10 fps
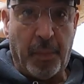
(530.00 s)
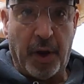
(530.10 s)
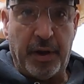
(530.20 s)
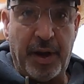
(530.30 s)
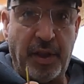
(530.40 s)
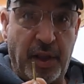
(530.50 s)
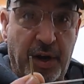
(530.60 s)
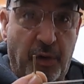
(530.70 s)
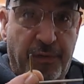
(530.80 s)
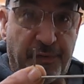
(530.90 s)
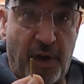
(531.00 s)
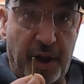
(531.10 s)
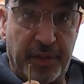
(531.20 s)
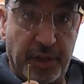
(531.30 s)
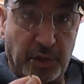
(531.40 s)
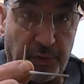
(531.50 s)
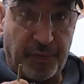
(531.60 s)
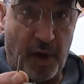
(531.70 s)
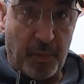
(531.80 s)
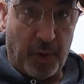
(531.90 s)
But now you got to go find this or
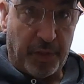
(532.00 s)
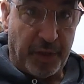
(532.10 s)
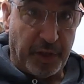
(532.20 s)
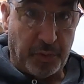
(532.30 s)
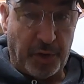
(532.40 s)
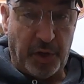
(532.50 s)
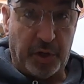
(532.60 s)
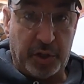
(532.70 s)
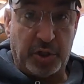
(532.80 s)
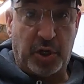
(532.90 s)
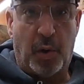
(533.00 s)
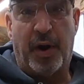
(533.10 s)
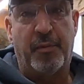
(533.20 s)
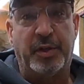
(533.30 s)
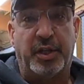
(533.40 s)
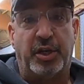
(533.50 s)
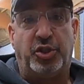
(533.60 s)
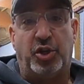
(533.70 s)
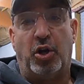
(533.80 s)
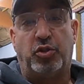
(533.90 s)
find one of these when you could just go and everybody's got a
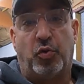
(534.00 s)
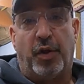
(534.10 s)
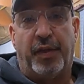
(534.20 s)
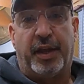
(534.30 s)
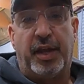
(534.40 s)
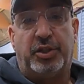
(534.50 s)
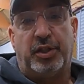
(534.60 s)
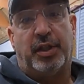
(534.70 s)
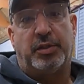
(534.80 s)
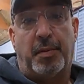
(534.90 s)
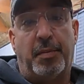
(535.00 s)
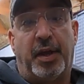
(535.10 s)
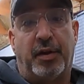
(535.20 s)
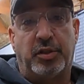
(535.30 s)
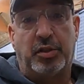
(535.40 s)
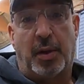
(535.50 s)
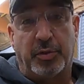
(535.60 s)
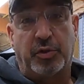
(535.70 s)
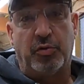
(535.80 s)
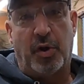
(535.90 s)
junk drawer in their kitchen that's probably got a couple
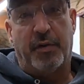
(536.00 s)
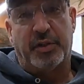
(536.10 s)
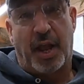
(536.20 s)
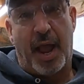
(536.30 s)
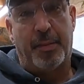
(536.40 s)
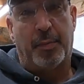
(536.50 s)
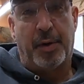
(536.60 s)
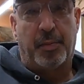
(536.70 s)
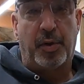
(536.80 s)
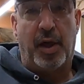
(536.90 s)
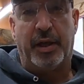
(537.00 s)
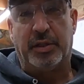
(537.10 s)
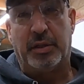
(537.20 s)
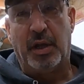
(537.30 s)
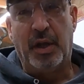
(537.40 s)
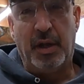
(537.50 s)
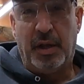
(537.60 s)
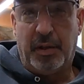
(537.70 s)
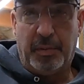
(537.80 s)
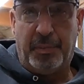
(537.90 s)
of screwdrivers, a hammer, a pair of pliers,
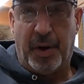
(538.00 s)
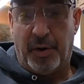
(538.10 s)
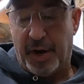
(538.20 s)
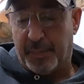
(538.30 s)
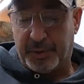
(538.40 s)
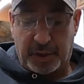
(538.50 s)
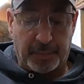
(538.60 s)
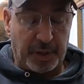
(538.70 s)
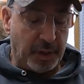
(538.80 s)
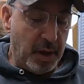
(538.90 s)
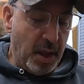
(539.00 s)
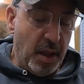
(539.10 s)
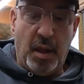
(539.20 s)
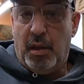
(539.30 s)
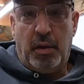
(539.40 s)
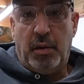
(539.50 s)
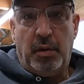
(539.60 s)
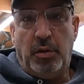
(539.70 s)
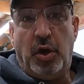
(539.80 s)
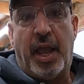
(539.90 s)
a pair of nips, something.
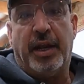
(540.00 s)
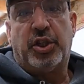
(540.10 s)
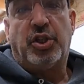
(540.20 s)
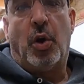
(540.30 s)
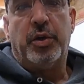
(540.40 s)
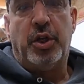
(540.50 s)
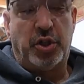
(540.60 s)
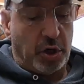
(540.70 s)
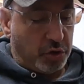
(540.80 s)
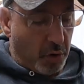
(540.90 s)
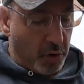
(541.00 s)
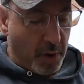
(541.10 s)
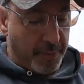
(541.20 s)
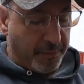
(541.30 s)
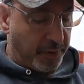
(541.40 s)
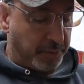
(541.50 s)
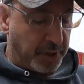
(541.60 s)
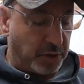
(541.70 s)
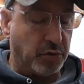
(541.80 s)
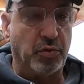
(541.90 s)
You can't just go in your junk drawer and grab a
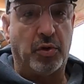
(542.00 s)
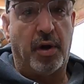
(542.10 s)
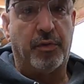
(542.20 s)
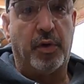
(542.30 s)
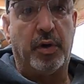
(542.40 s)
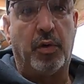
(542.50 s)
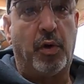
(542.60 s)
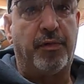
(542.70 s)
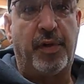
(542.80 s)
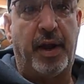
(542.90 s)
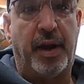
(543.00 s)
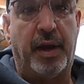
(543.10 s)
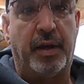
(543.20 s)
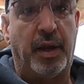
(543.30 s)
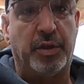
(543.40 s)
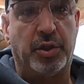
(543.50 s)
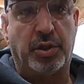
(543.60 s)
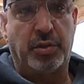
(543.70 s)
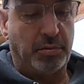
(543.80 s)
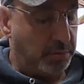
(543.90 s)
Phillips head screwdriver or a flathead and
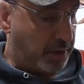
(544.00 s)
just